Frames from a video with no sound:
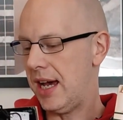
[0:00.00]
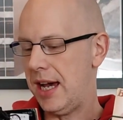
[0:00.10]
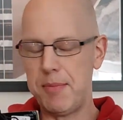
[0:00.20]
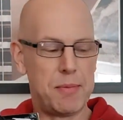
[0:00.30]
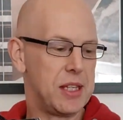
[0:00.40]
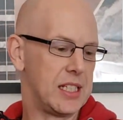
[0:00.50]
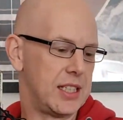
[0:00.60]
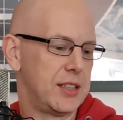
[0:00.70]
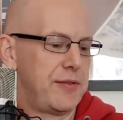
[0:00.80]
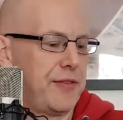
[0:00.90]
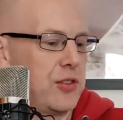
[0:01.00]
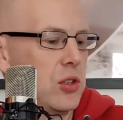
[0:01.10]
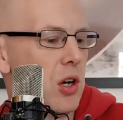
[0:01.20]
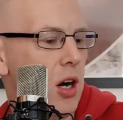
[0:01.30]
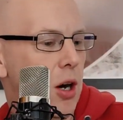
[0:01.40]
I mean, this is
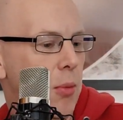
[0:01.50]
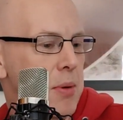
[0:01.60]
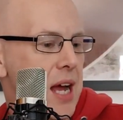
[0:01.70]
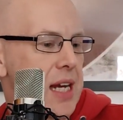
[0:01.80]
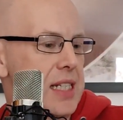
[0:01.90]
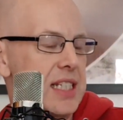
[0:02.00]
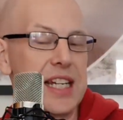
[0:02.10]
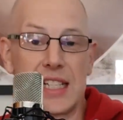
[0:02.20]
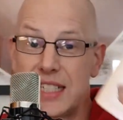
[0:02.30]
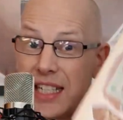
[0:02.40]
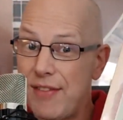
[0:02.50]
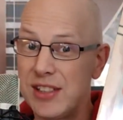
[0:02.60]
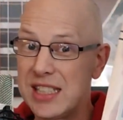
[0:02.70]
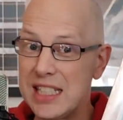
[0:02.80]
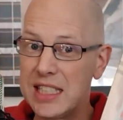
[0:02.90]
from
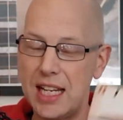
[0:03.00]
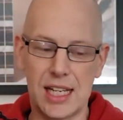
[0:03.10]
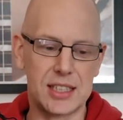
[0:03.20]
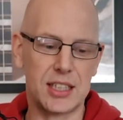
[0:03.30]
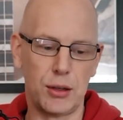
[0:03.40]
1976.